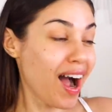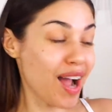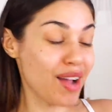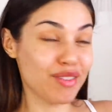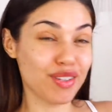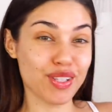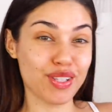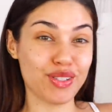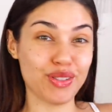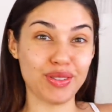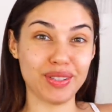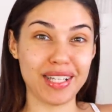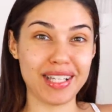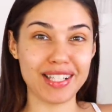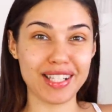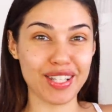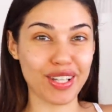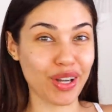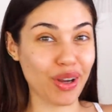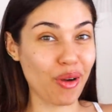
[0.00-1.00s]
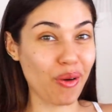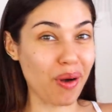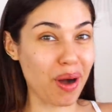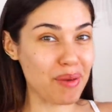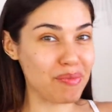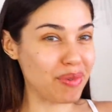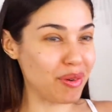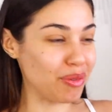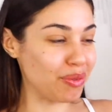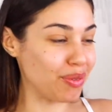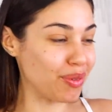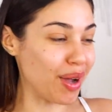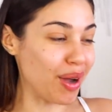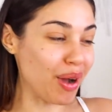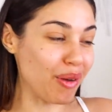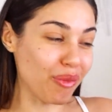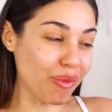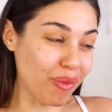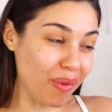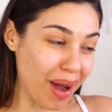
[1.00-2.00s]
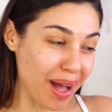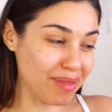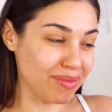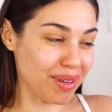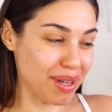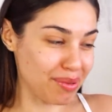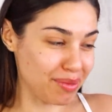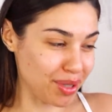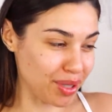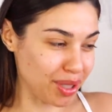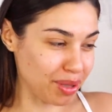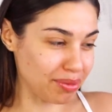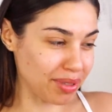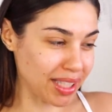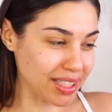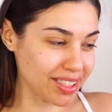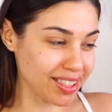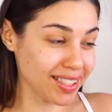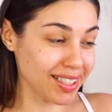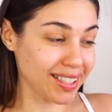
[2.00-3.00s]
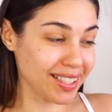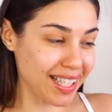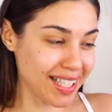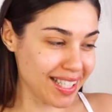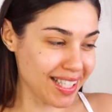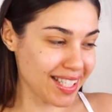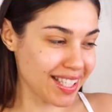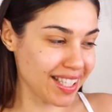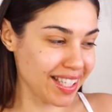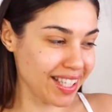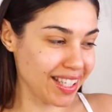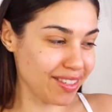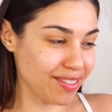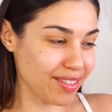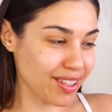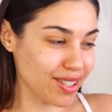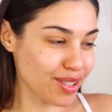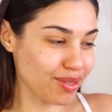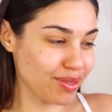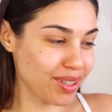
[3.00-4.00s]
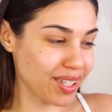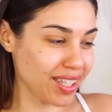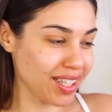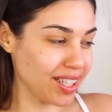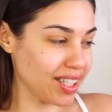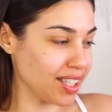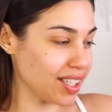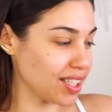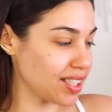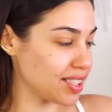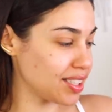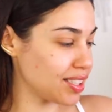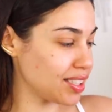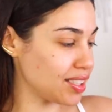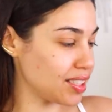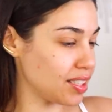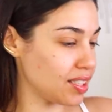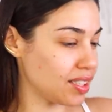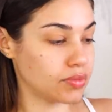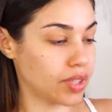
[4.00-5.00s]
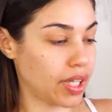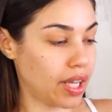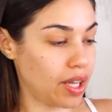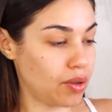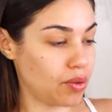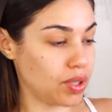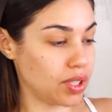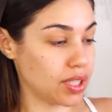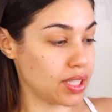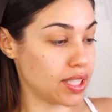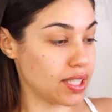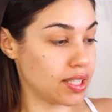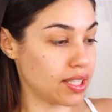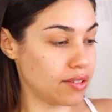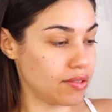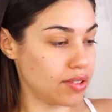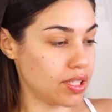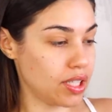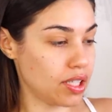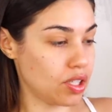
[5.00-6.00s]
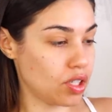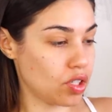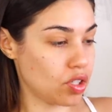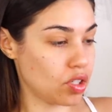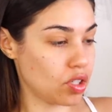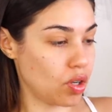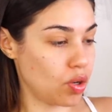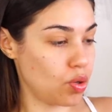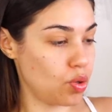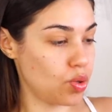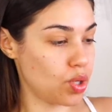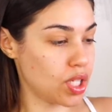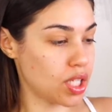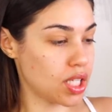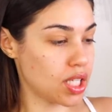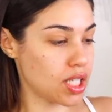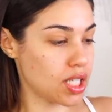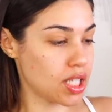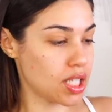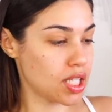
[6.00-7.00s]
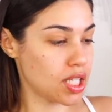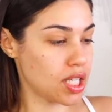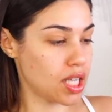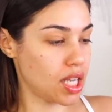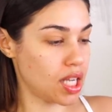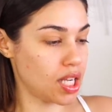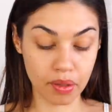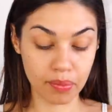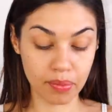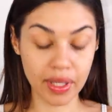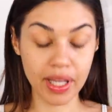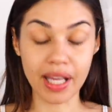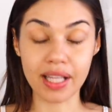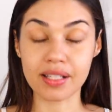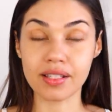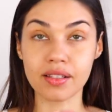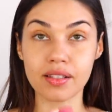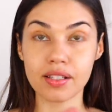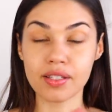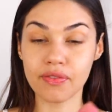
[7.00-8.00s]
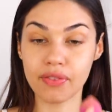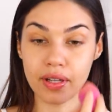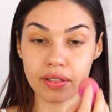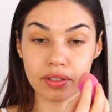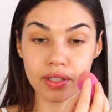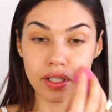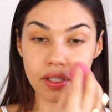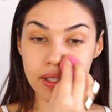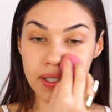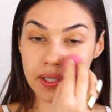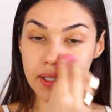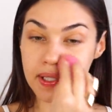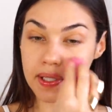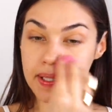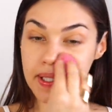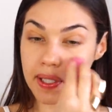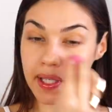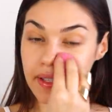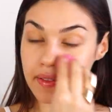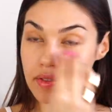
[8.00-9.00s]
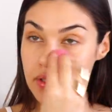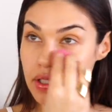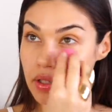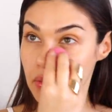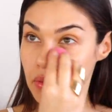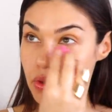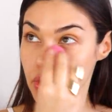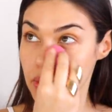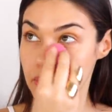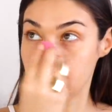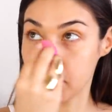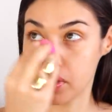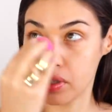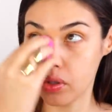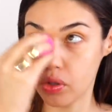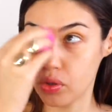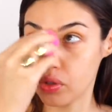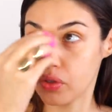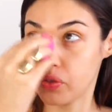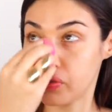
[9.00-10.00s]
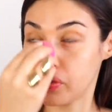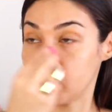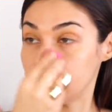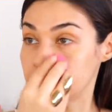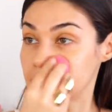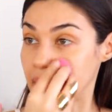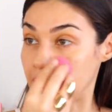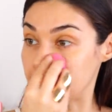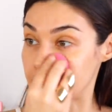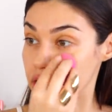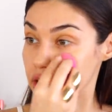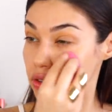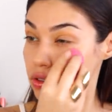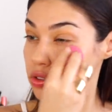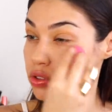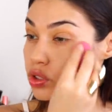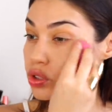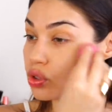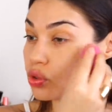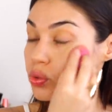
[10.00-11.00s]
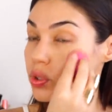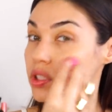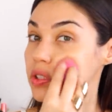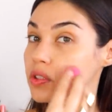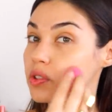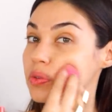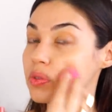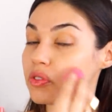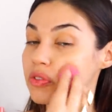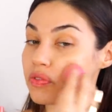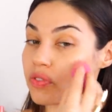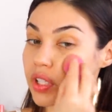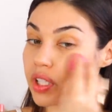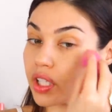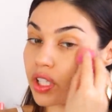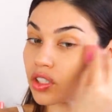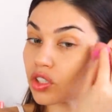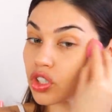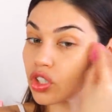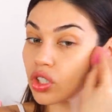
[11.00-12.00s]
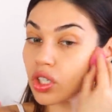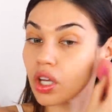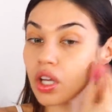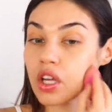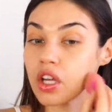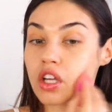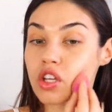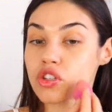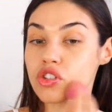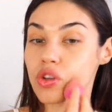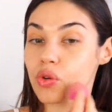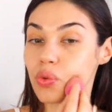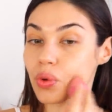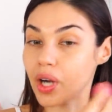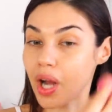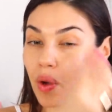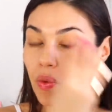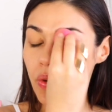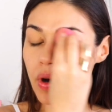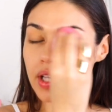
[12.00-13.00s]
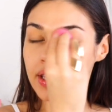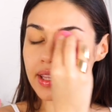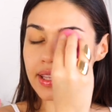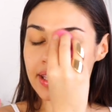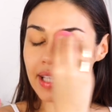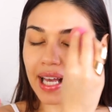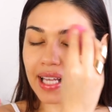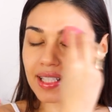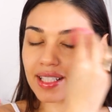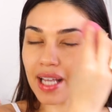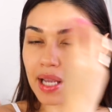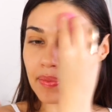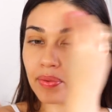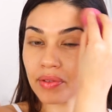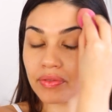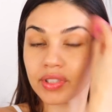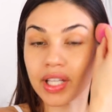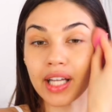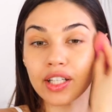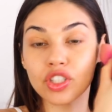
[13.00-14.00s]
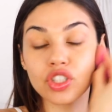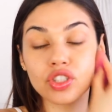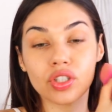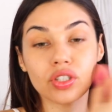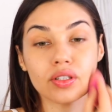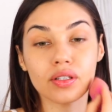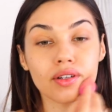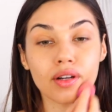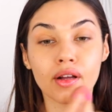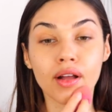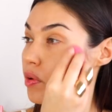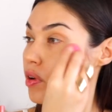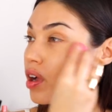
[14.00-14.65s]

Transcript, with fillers: I'm just too lazy to go up and, wet my Beauty Blender. Let's see if this works. Okay, well, it's definitely soaked. But yes, this foundation just gives the most beautiful, natural, dewy, dewy finish. So when I want that type of texture,